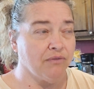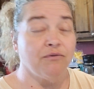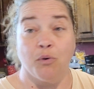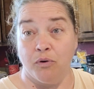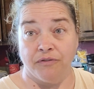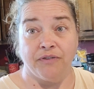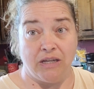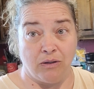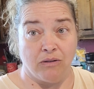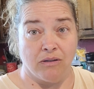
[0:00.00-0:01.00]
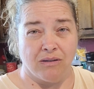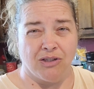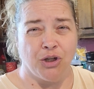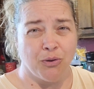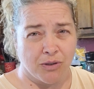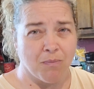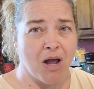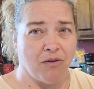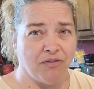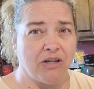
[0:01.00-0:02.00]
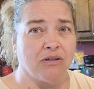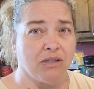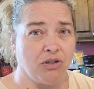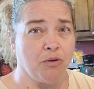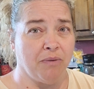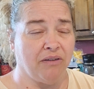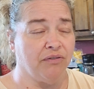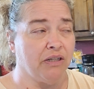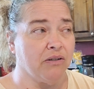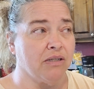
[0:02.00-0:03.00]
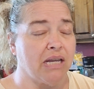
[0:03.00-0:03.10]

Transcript: 4 fields, 2 small fields and 2 big fields.